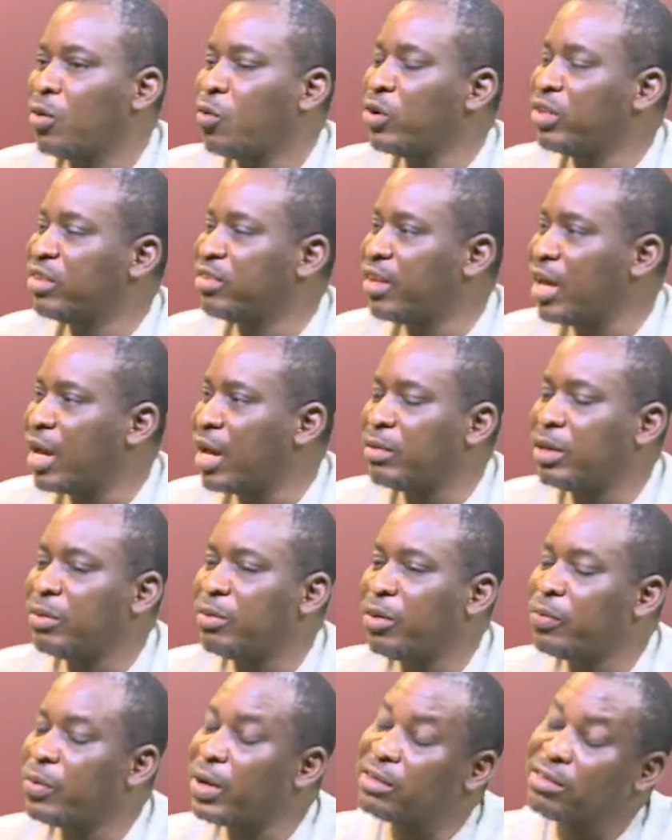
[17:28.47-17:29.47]
with time,
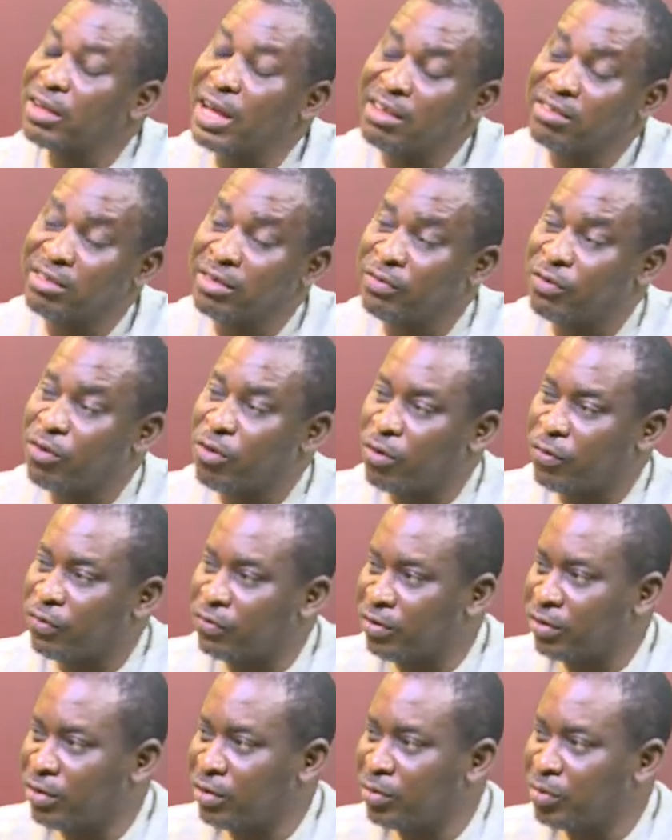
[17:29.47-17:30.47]
Labour Party has
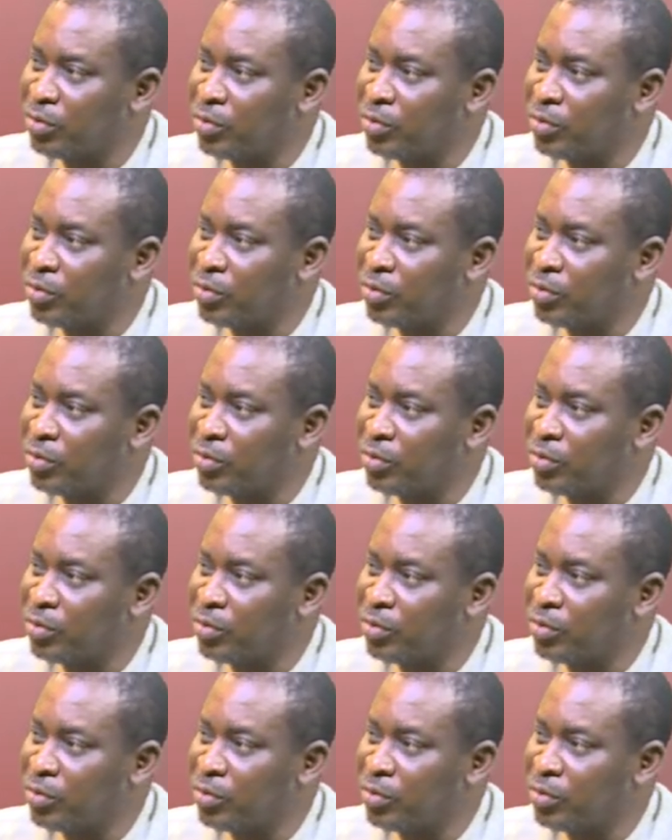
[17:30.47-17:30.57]
evolved.